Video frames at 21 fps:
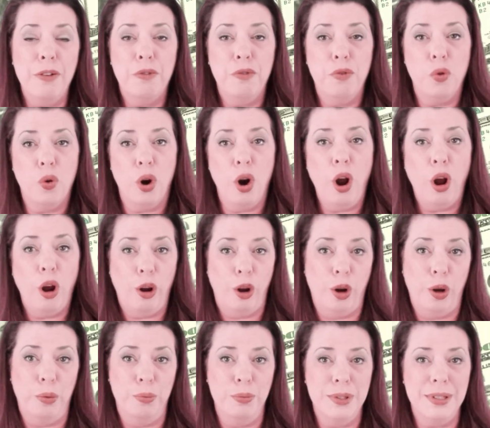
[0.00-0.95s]
for
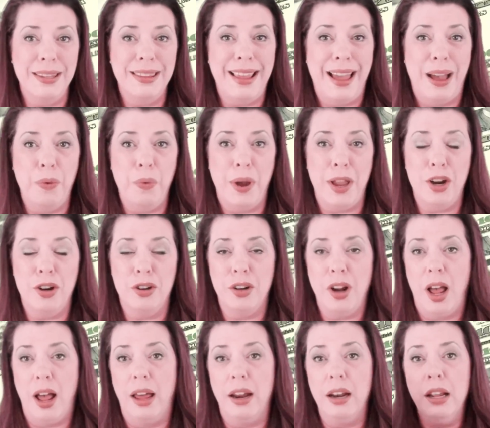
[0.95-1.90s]
homes. That way you're
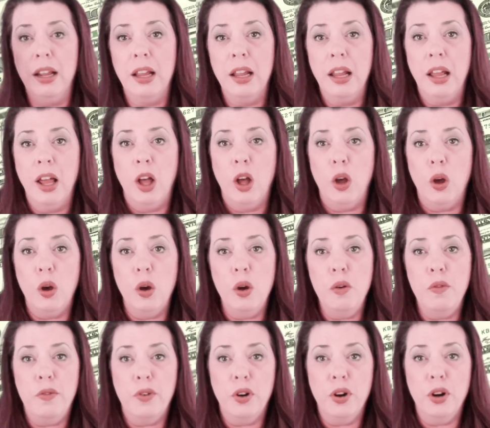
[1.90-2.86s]
not
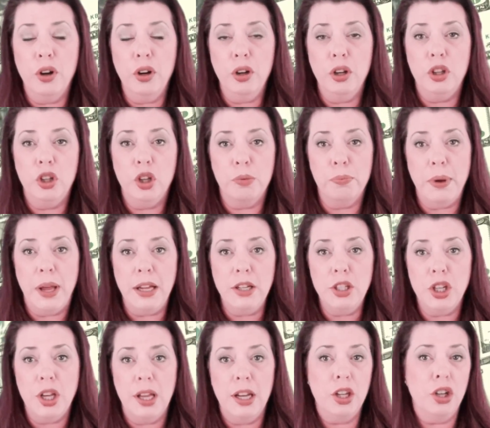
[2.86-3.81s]
over your
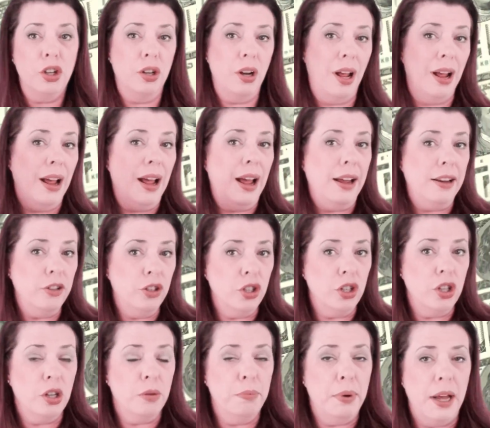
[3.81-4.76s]
budget, you're not under
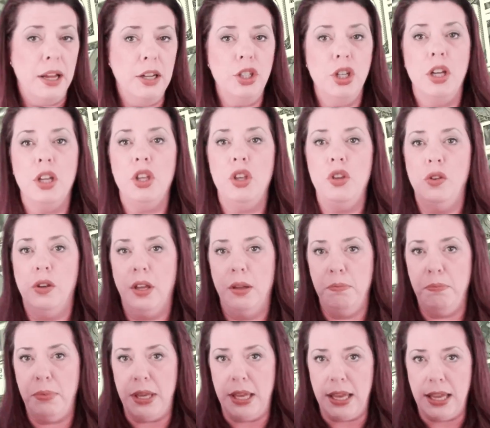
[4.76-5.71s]
your budget. You
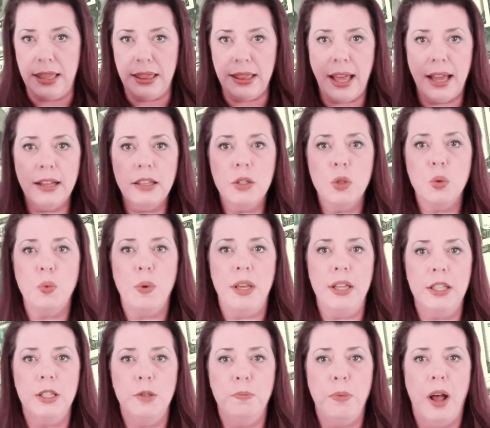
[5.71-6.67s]
can be in that
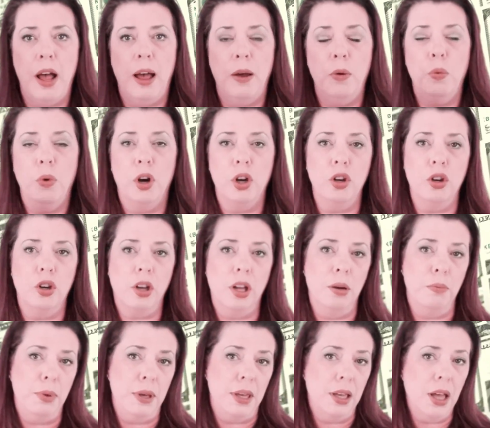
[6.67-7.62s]
sweet spot where you're
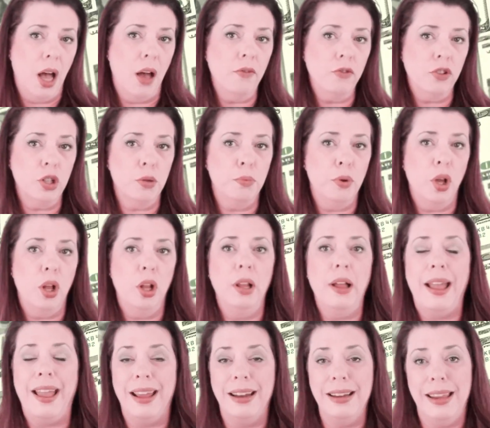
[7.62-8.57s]
going to be
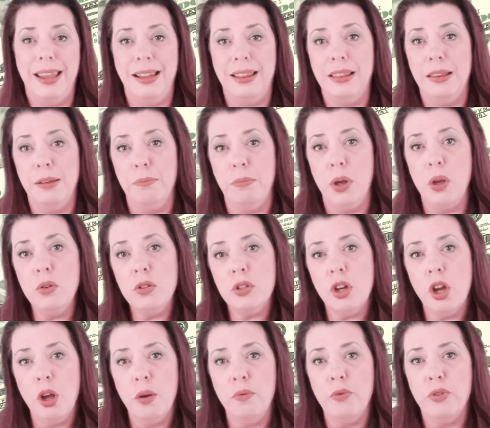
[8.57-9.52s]
comfortable and get the most
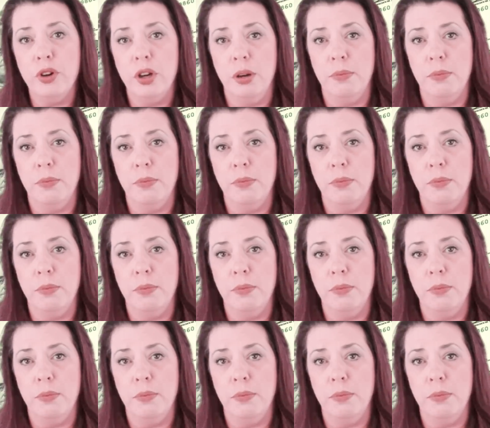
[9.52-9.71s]
home for your